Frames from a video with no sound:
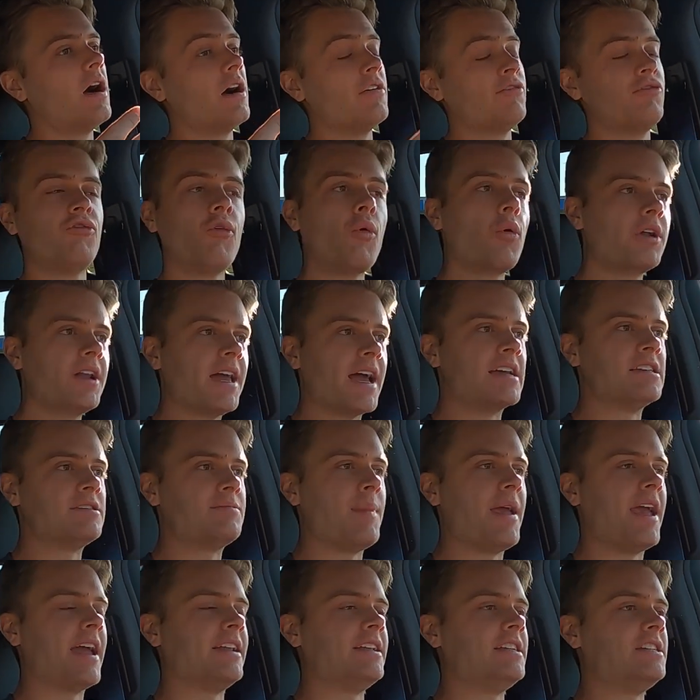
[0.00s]
Ford has
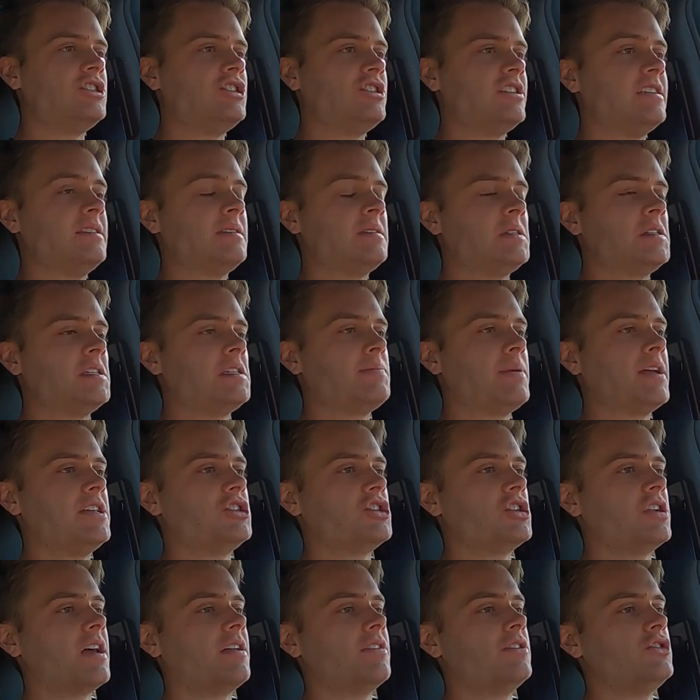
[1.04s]
managed its
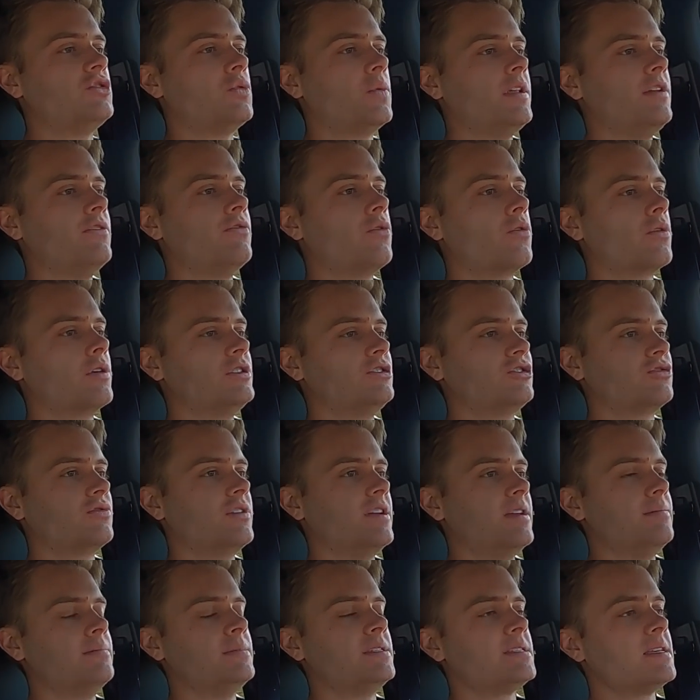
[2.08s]
suspension on the 24-inch
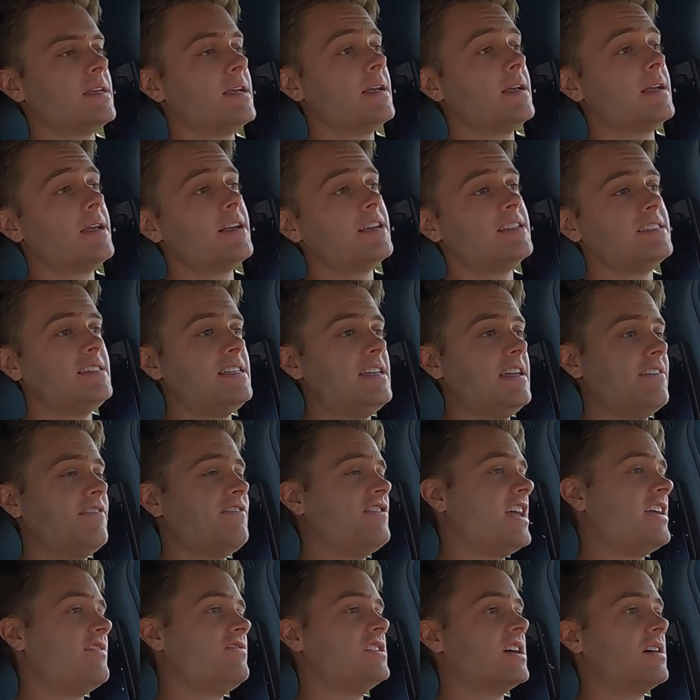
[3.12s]
rims, see if
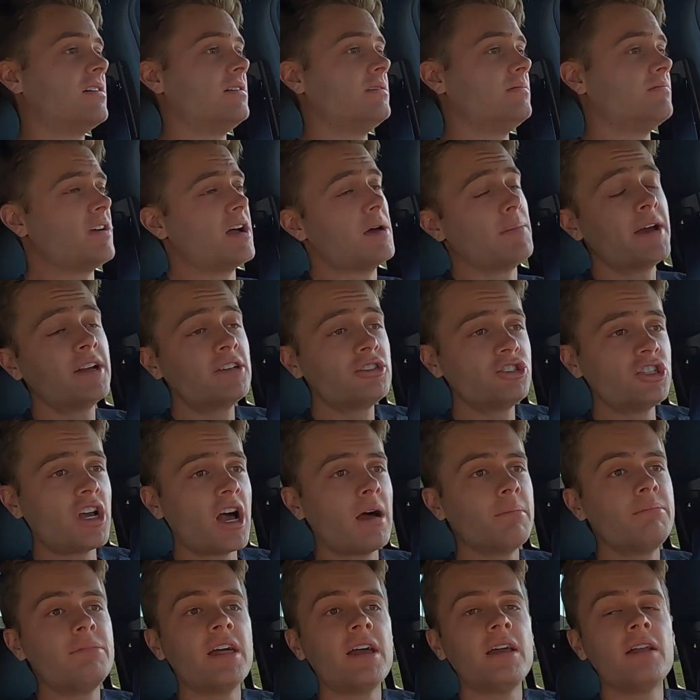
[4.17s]
they've done a better
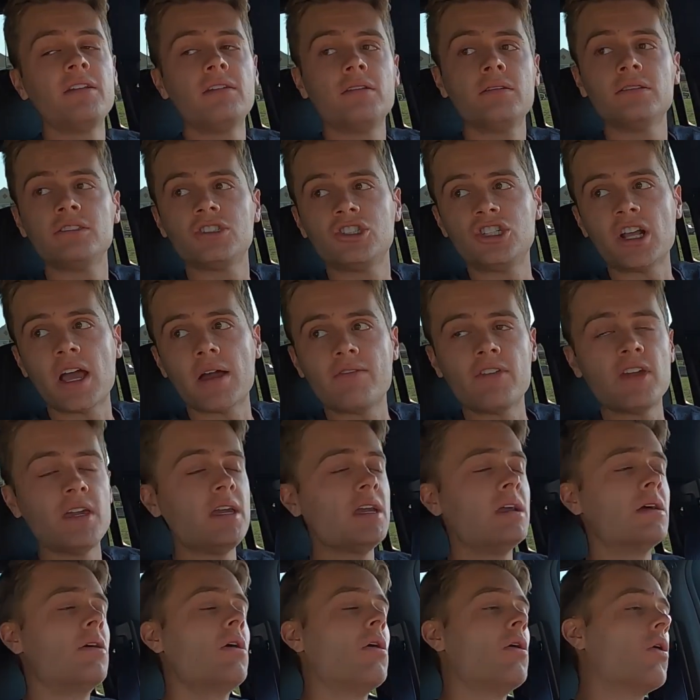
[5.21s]
job than
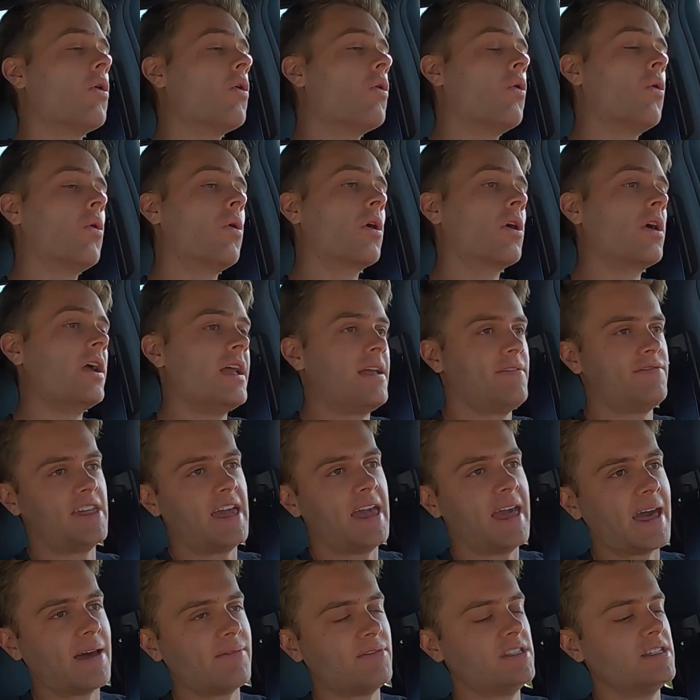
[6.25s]
Chevy, or if
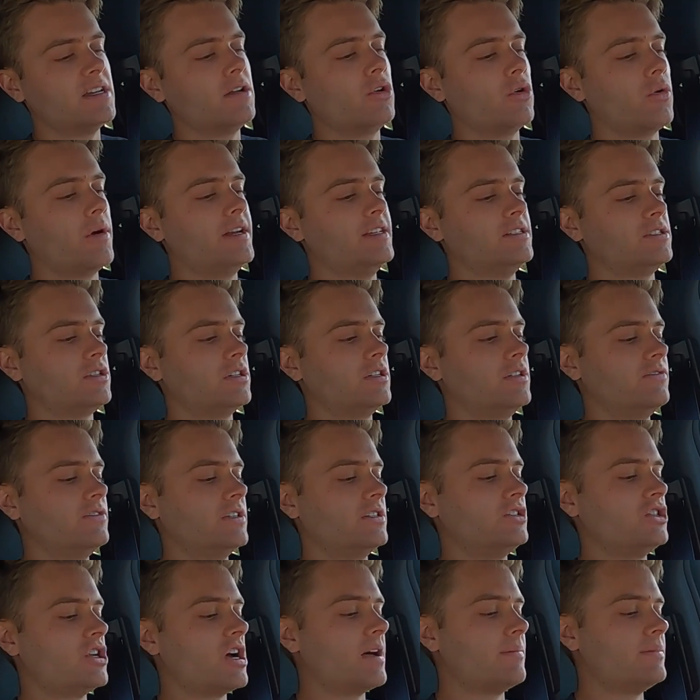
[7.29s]
they haven't done quite as good of
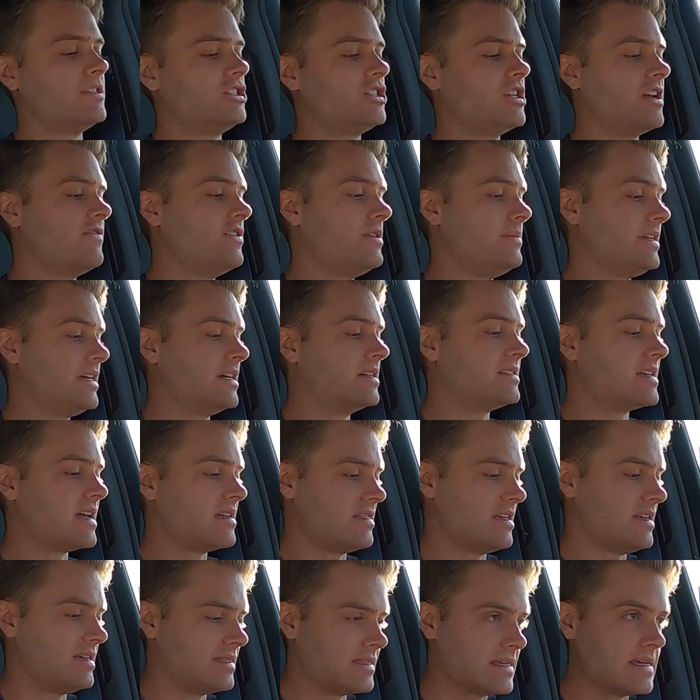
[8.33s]
a job as Chevy, because I
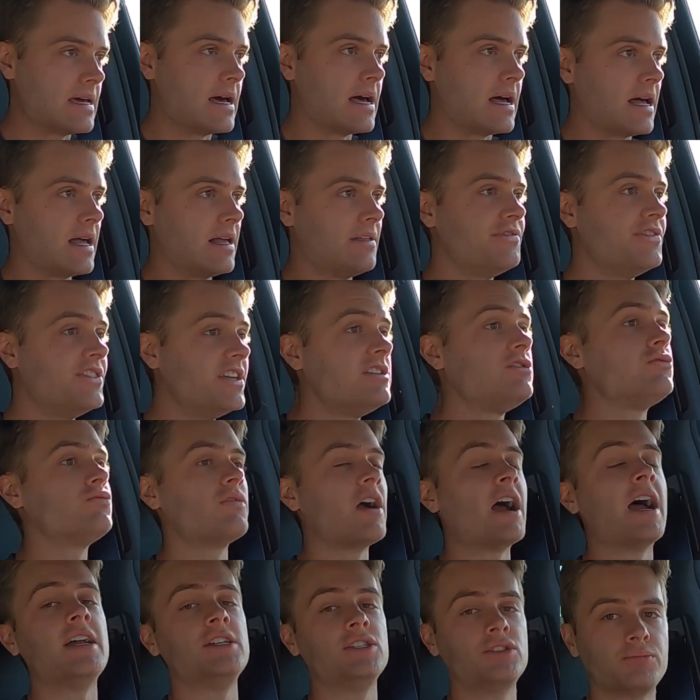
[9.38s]
think this
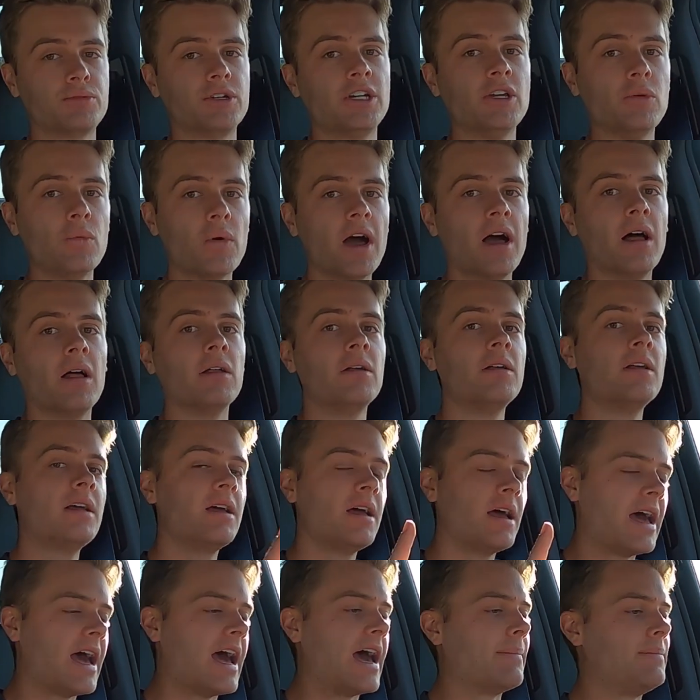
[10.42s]
rides pretty well.
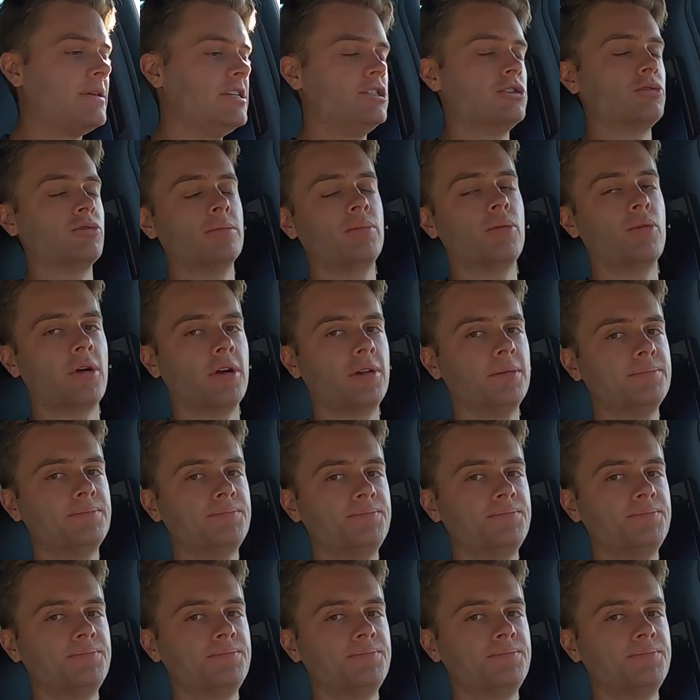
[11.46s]
Happy to report.